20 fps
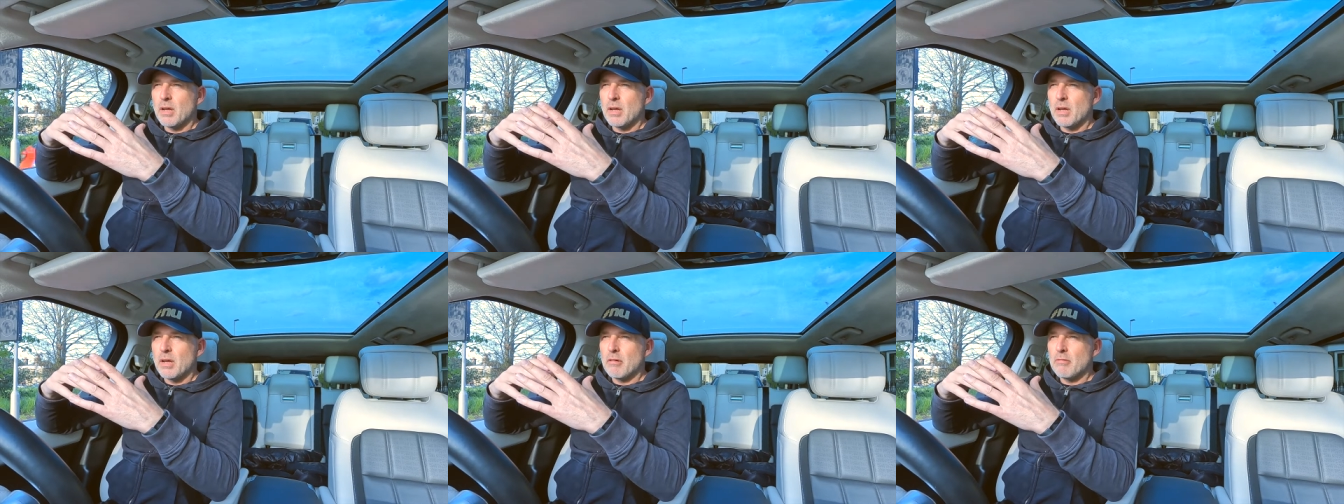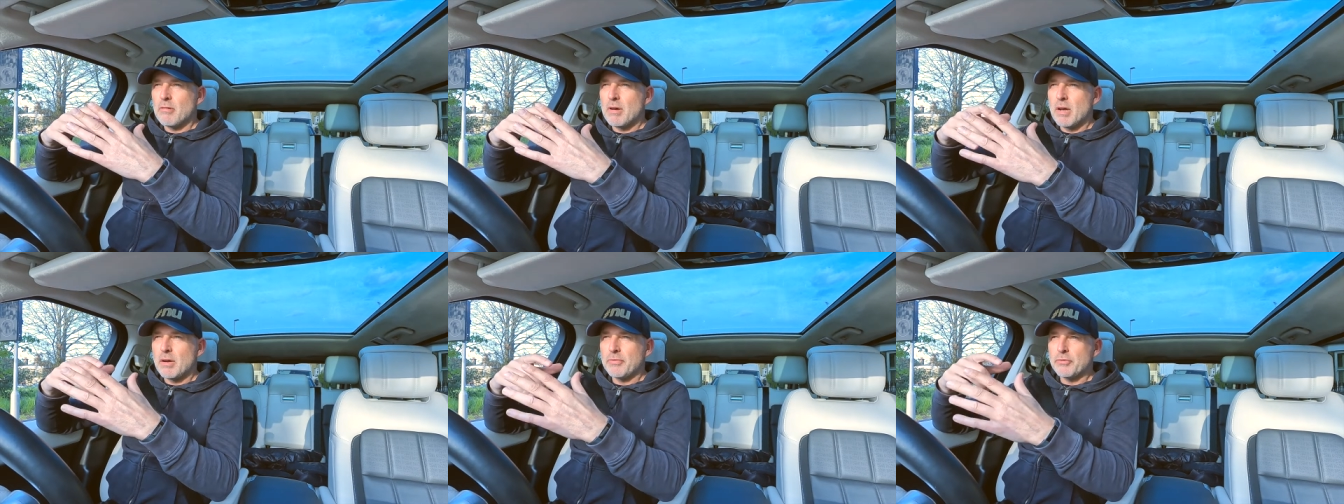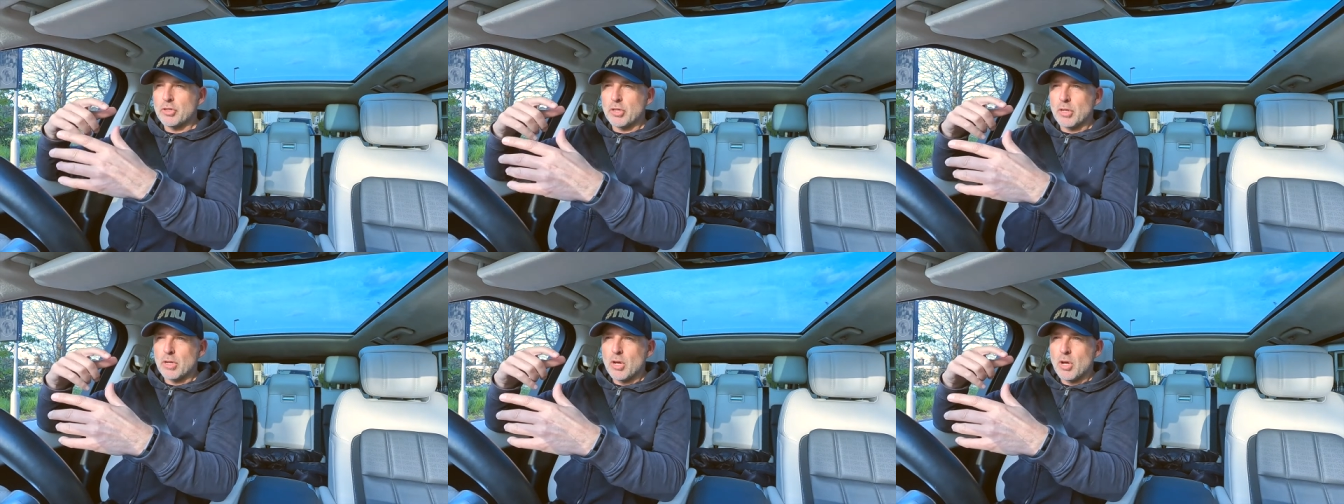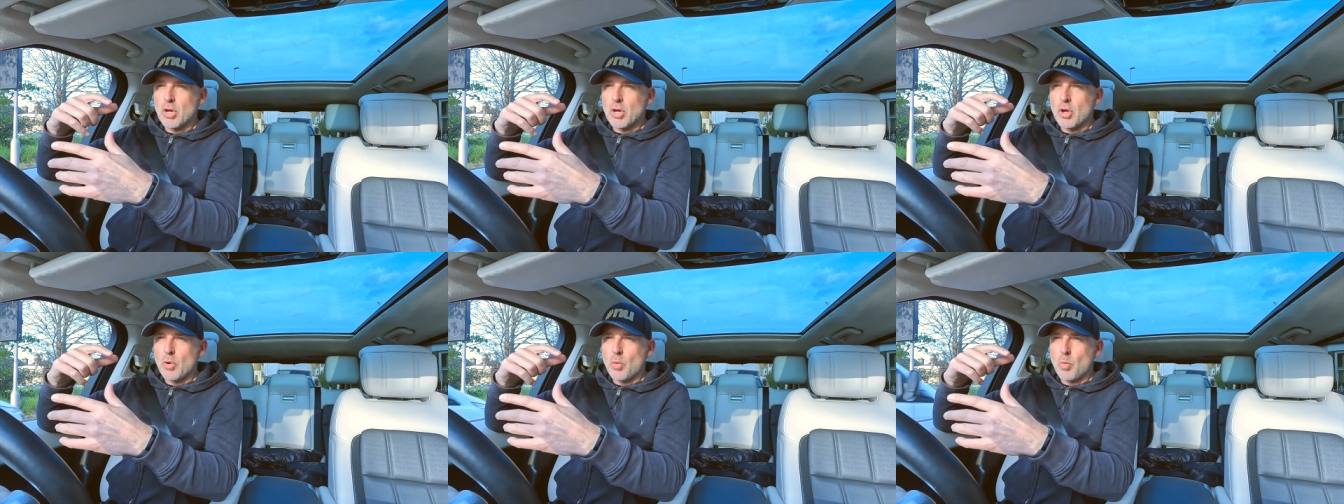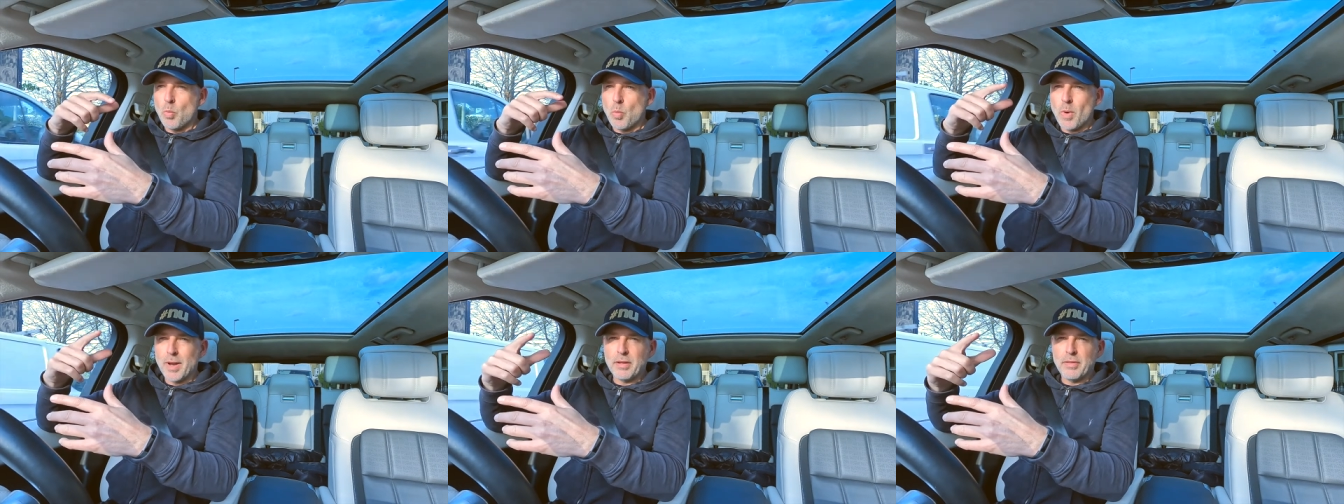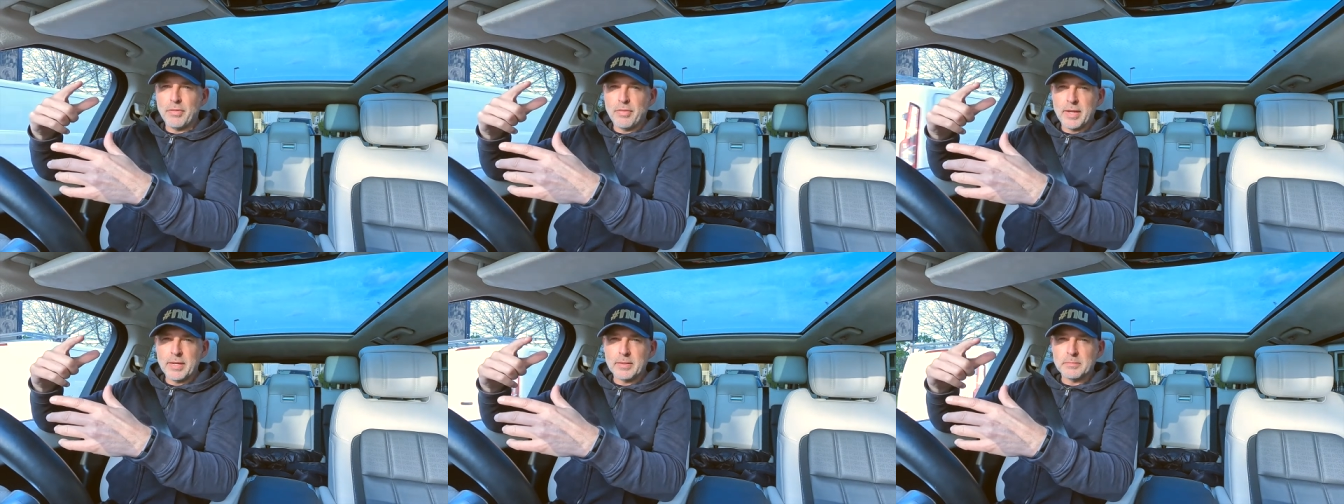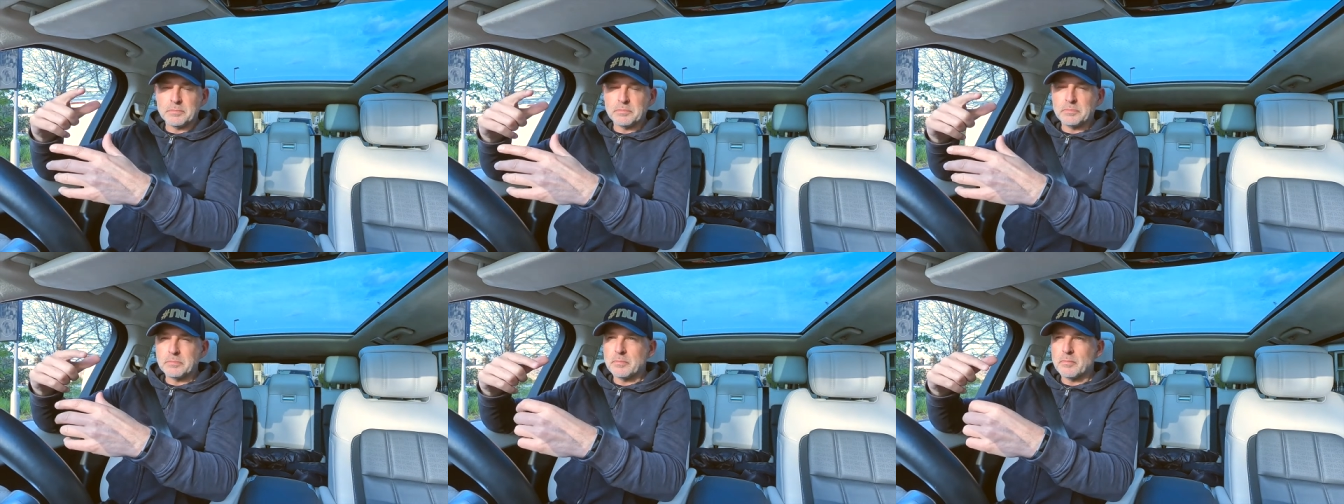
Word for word: are after one thing: